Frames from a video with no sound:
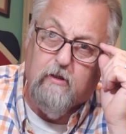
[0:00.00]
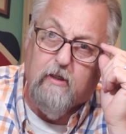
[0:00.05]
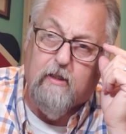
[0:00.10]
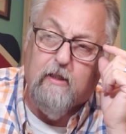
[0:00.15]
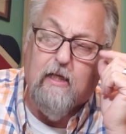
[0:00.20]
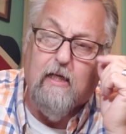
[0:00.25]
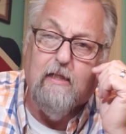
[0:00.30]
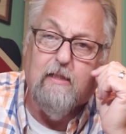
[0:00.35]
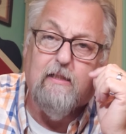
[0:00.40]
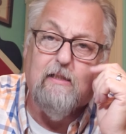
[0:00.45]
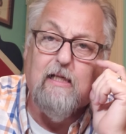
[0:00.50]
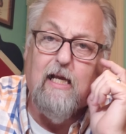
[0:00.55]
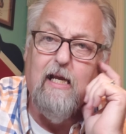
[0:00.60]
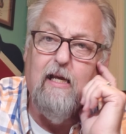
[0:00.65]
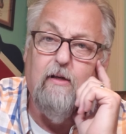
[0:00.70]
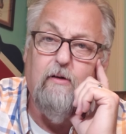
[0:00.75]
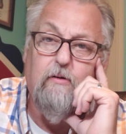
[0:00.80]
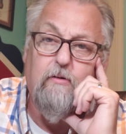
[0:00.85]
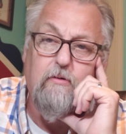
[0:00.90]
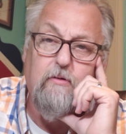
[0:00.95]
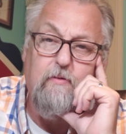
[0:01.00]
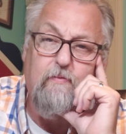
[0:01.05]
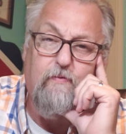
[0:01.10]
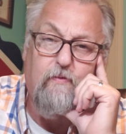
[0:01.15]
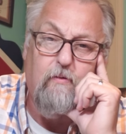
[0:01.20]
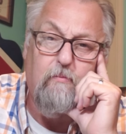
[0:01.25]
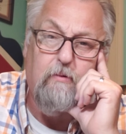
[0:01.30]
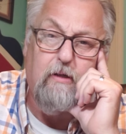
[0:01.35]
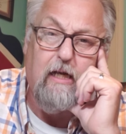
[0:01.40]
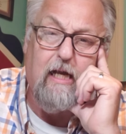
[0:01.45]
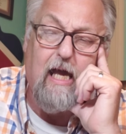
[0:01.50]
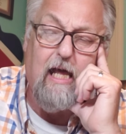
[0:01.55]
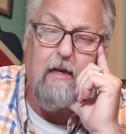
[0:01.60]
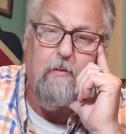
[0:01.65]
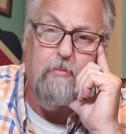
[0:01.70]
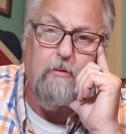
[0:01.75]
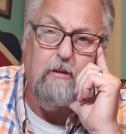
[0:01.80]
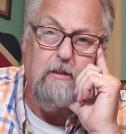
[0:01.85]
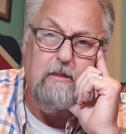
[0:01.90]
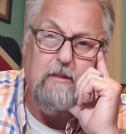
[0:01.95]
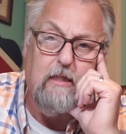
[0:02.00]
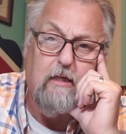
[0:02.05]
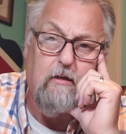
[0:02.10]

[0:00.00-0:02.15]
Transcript: Annette Sanders from the Gallipolis